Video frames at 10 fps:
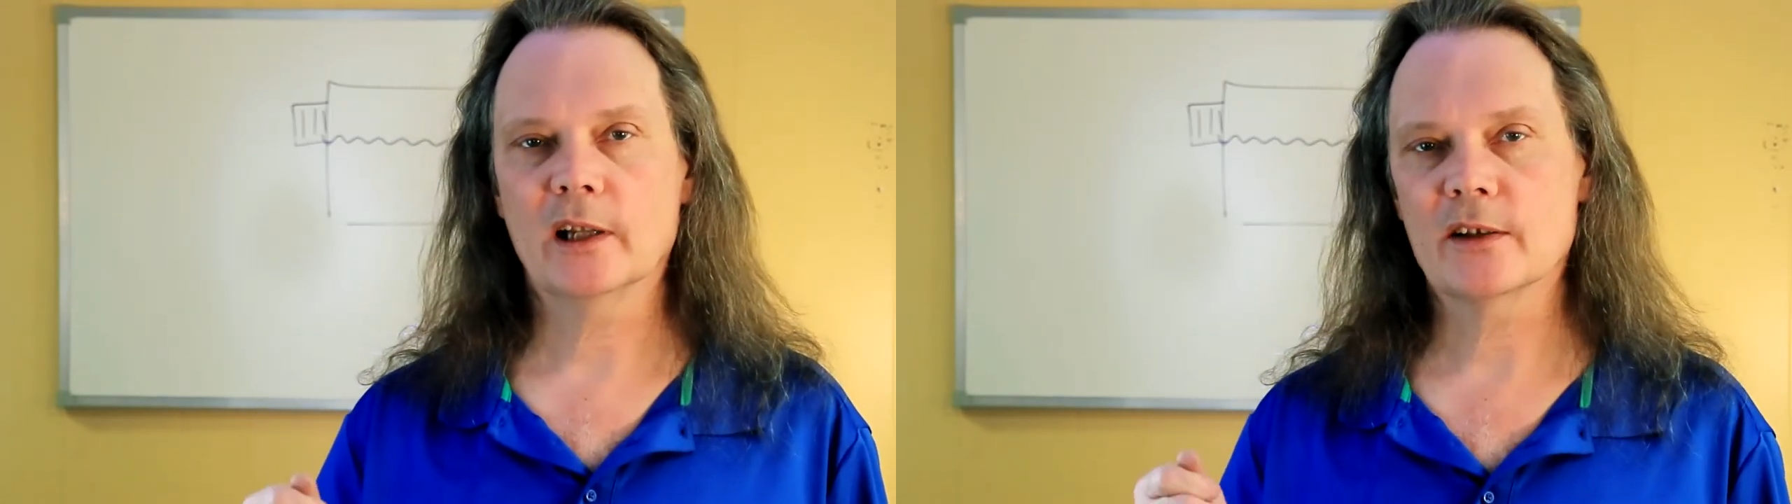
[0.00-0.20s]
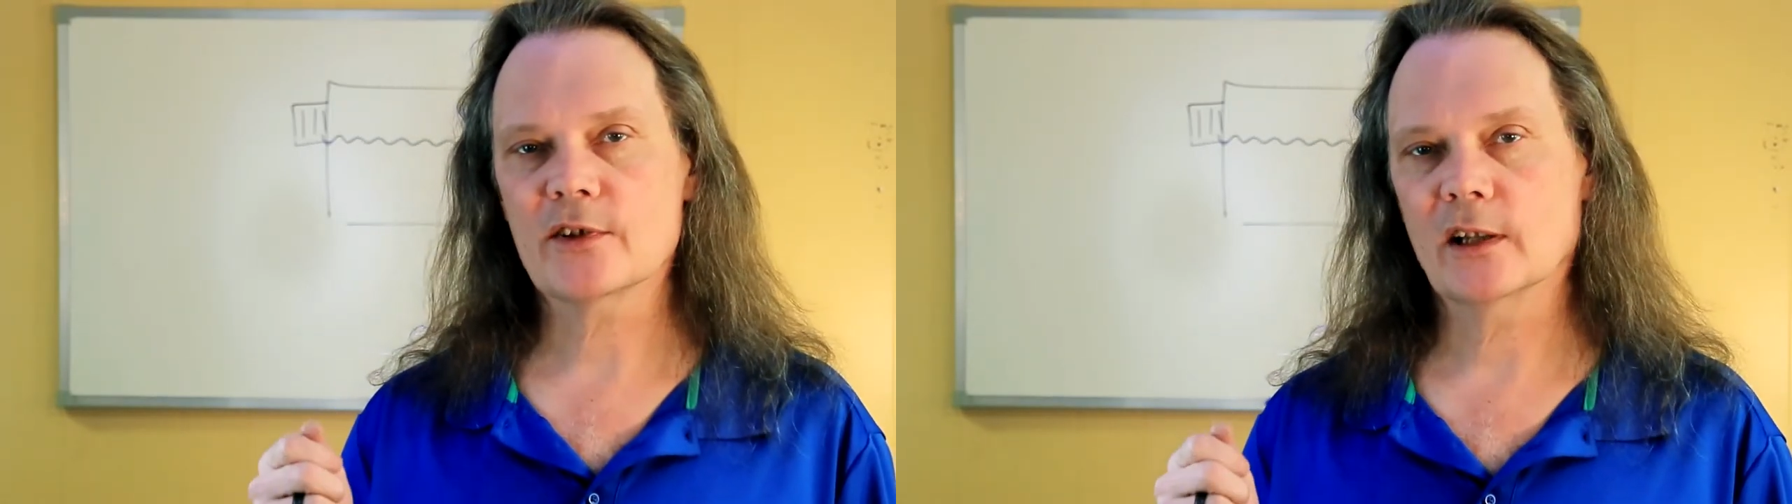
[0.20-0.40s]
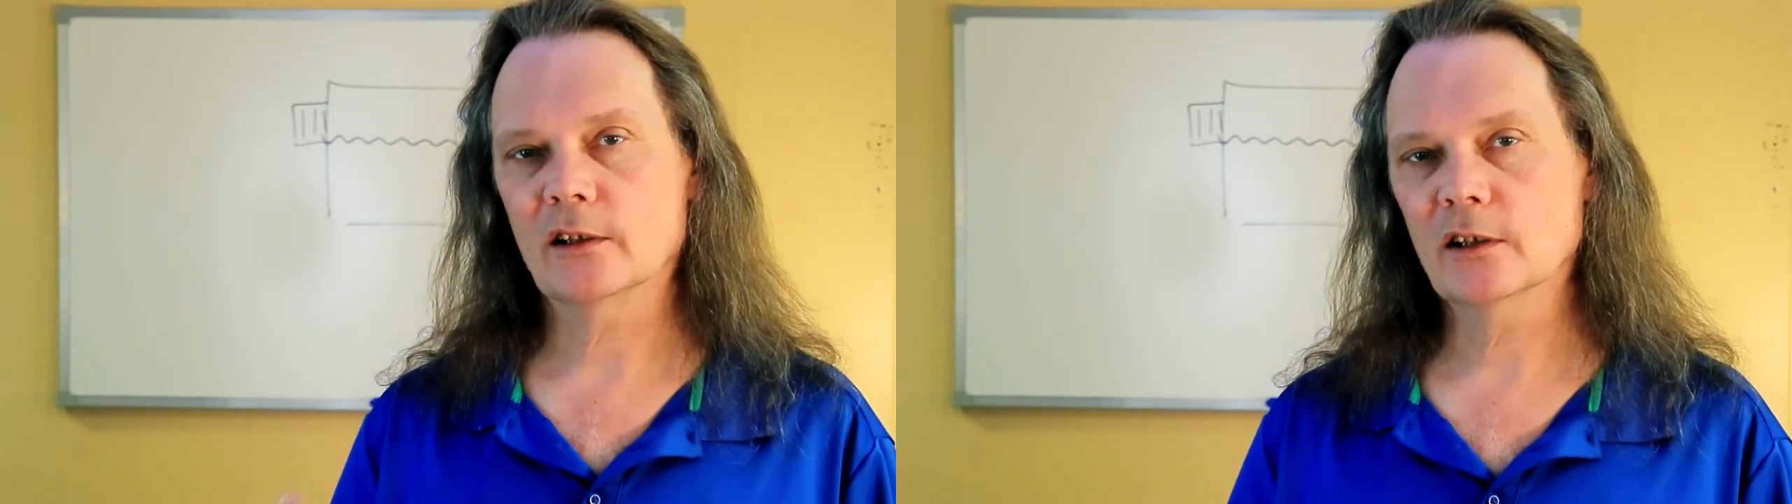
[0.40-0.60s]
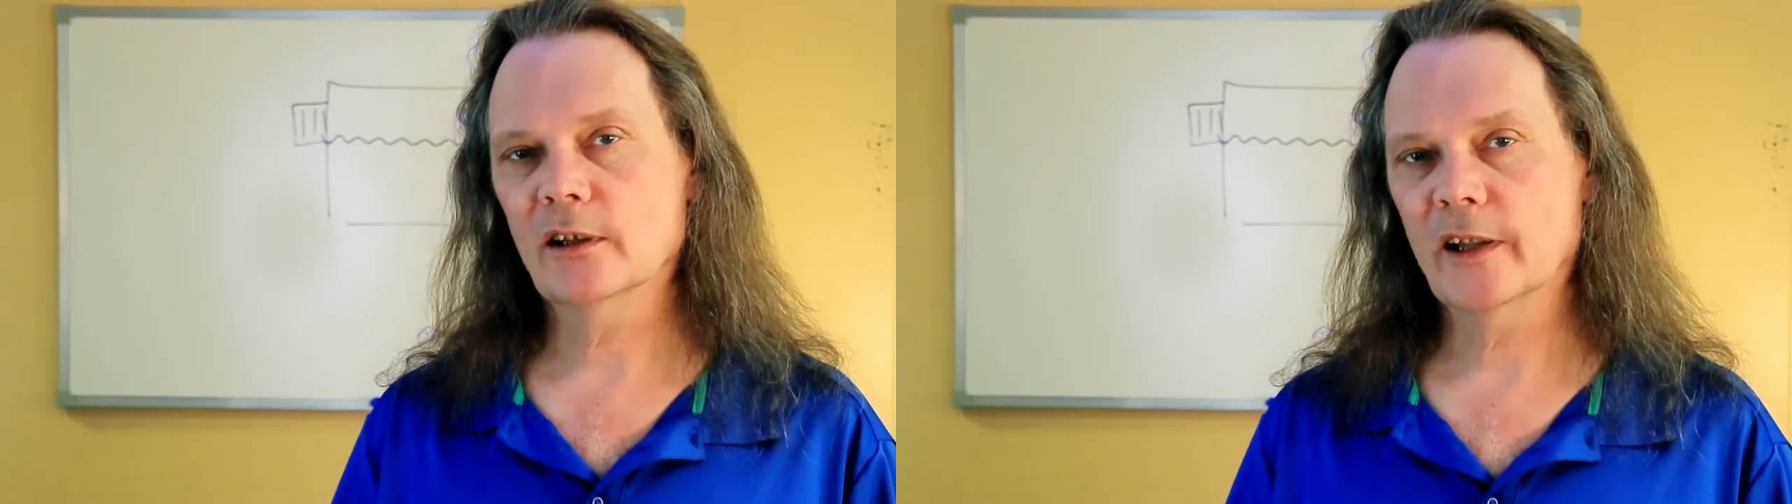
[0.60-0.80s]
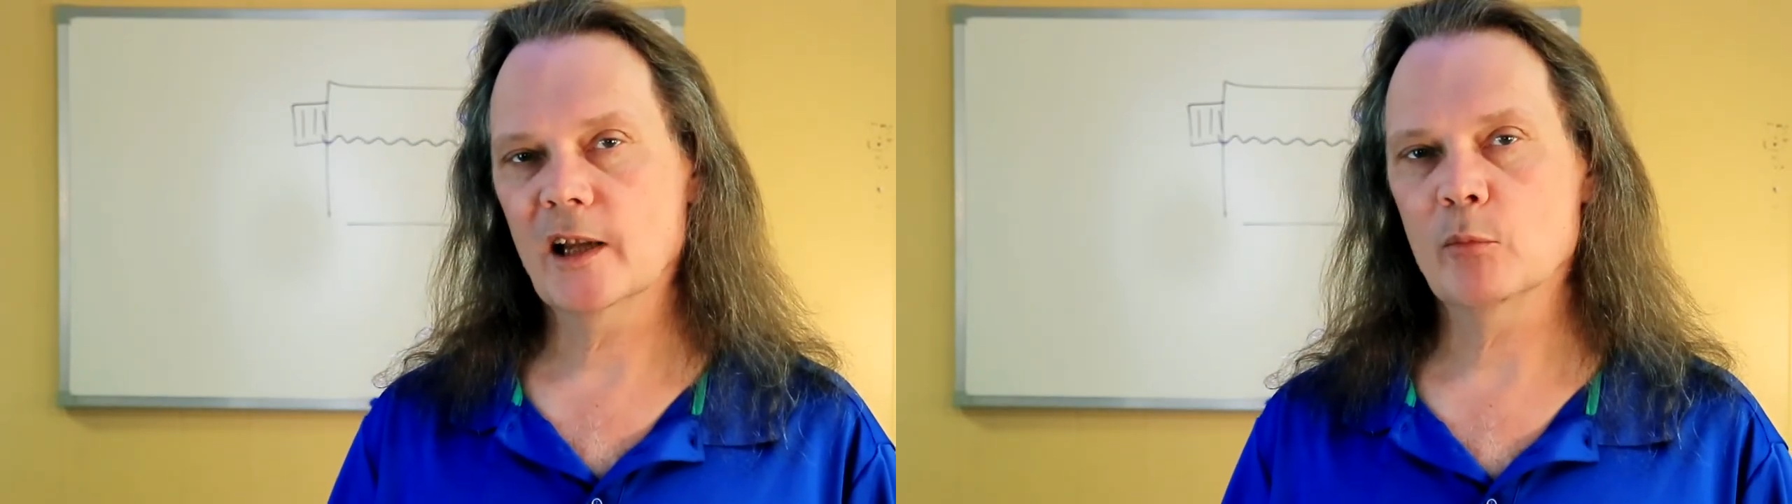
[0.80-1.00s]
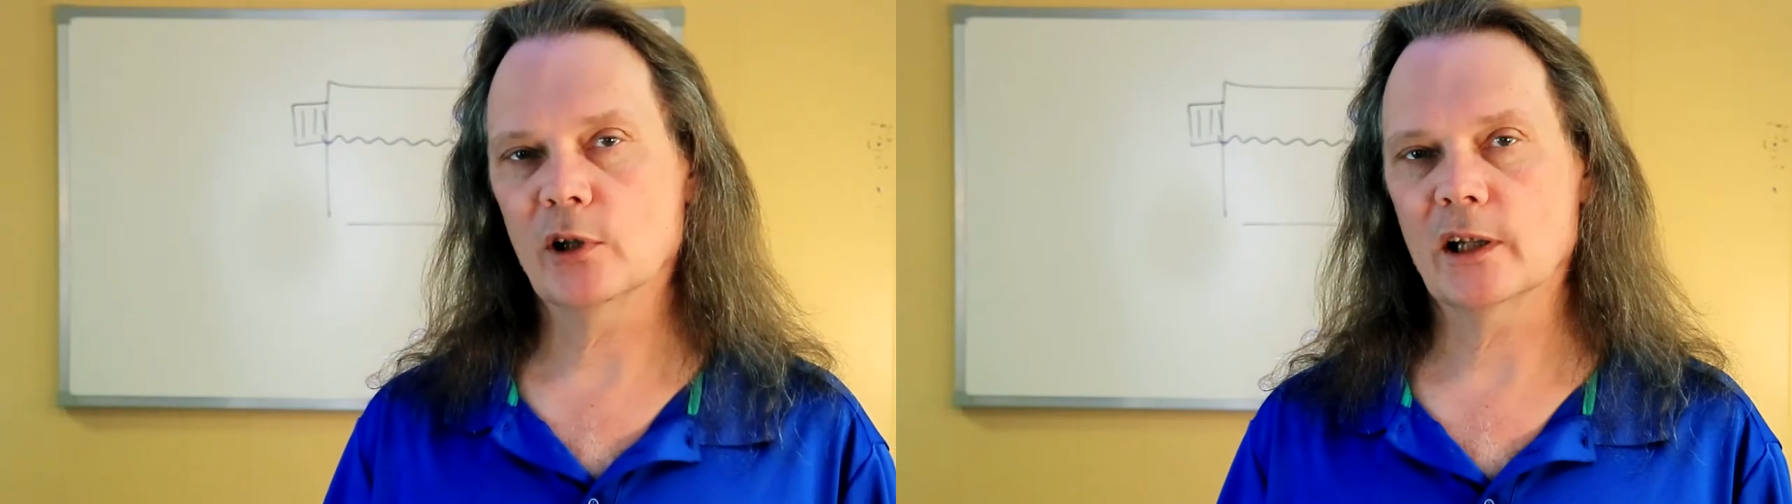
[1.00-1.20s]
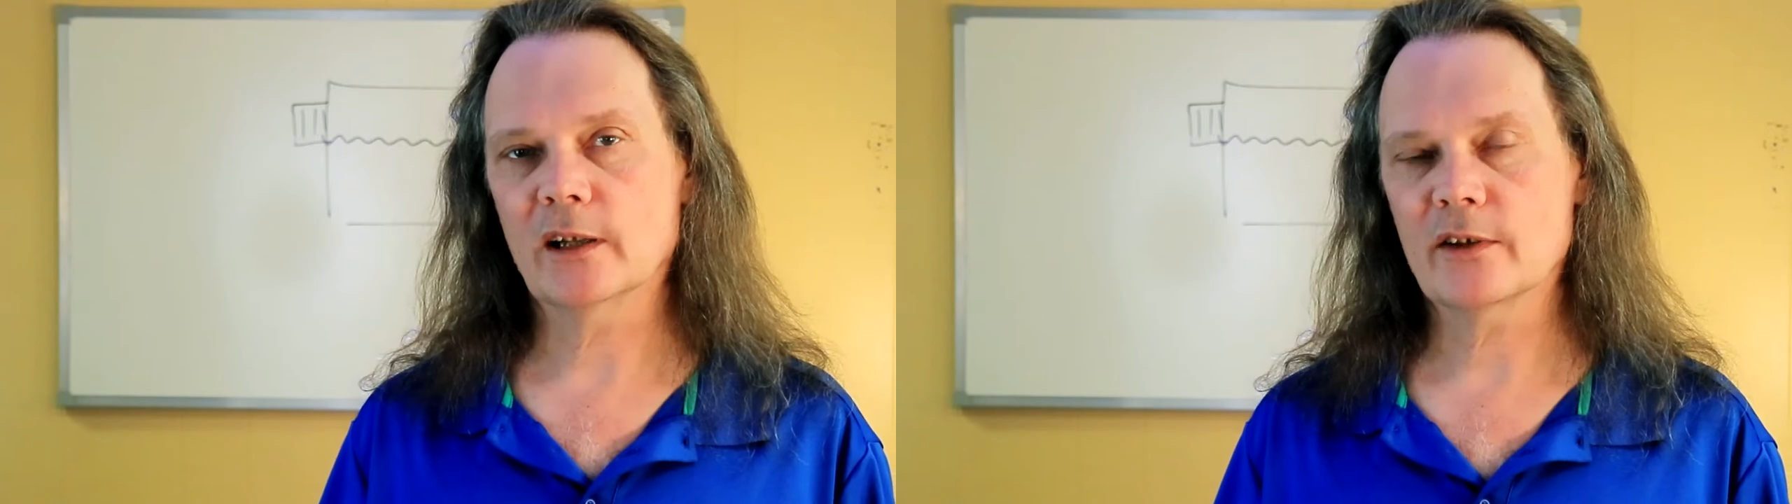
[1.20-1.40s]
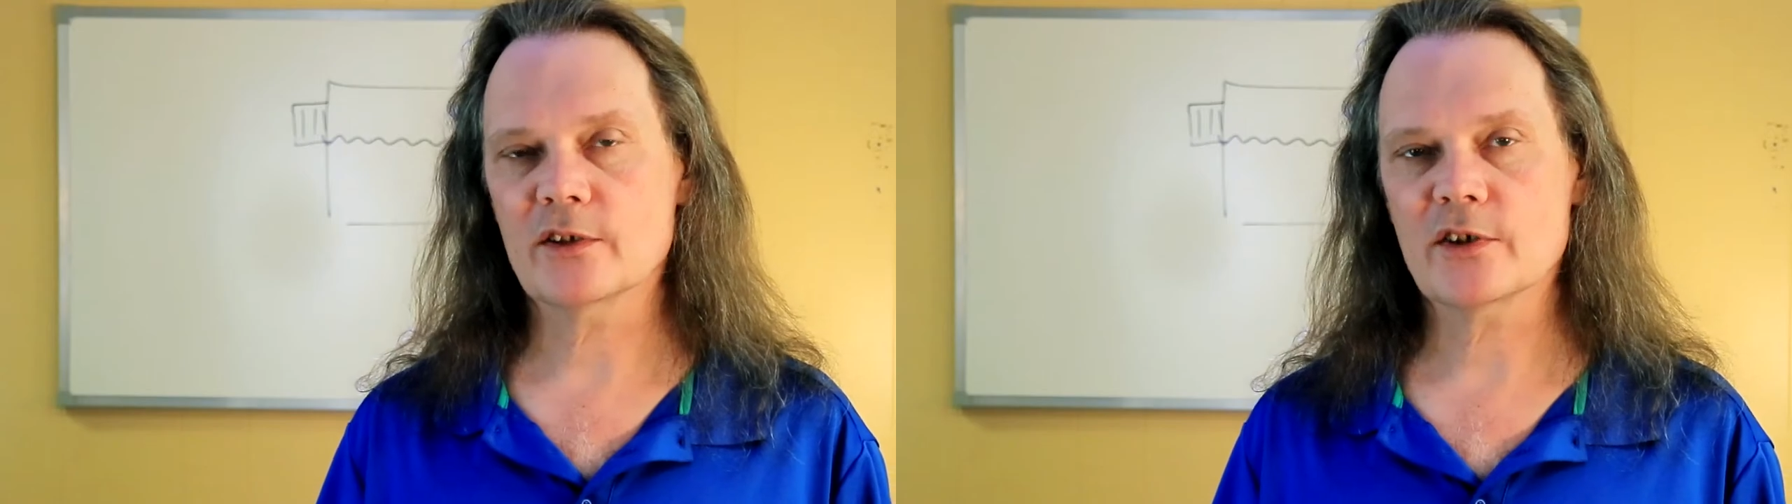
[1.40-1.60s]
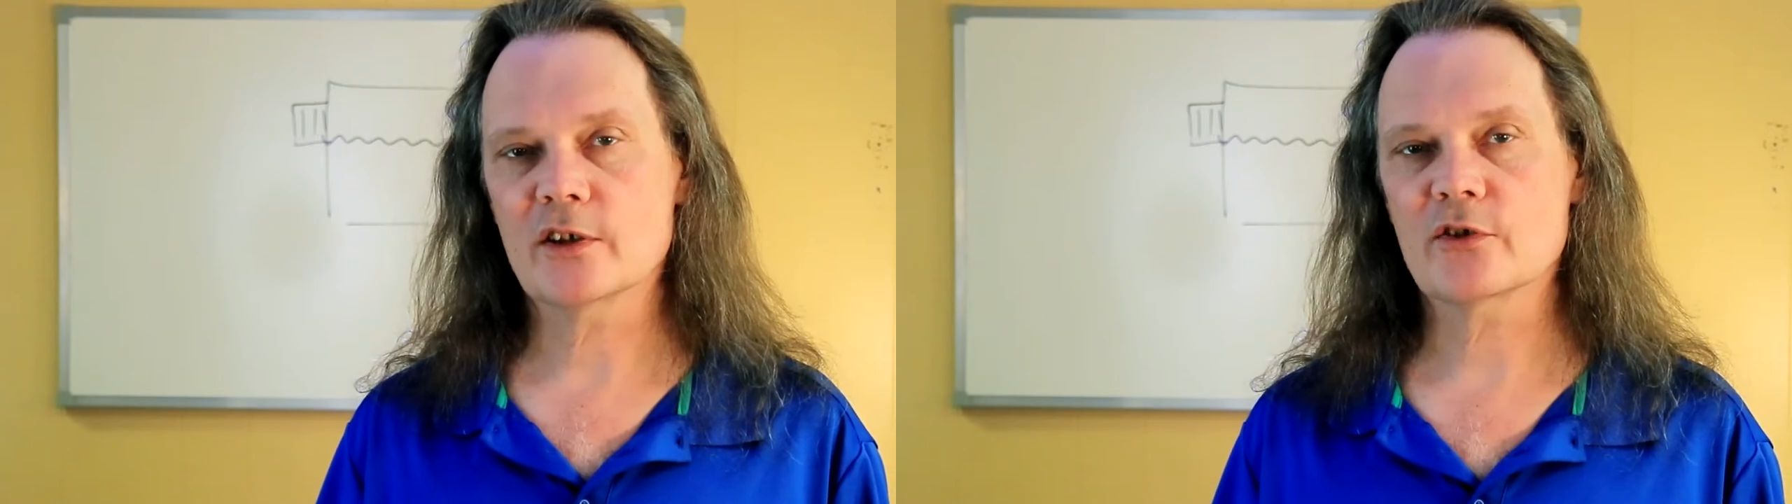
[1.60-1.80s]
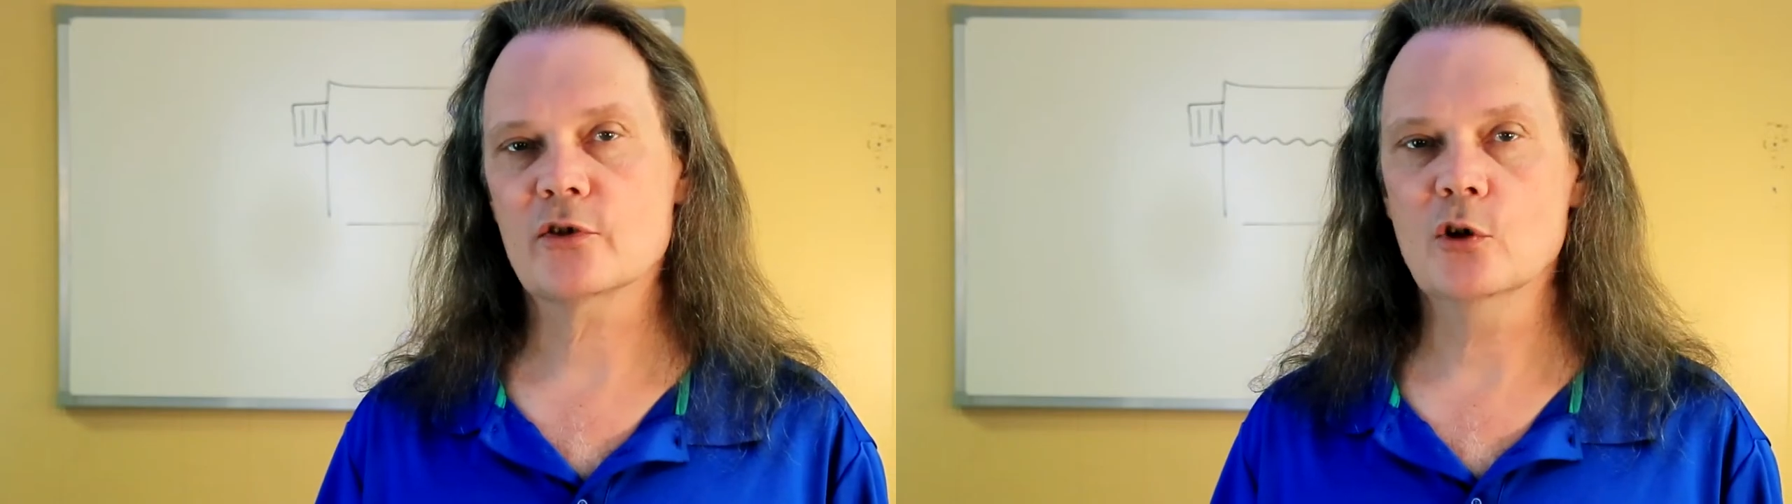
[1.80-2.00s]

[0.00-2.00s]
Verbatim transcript: and it's got a little label on it that says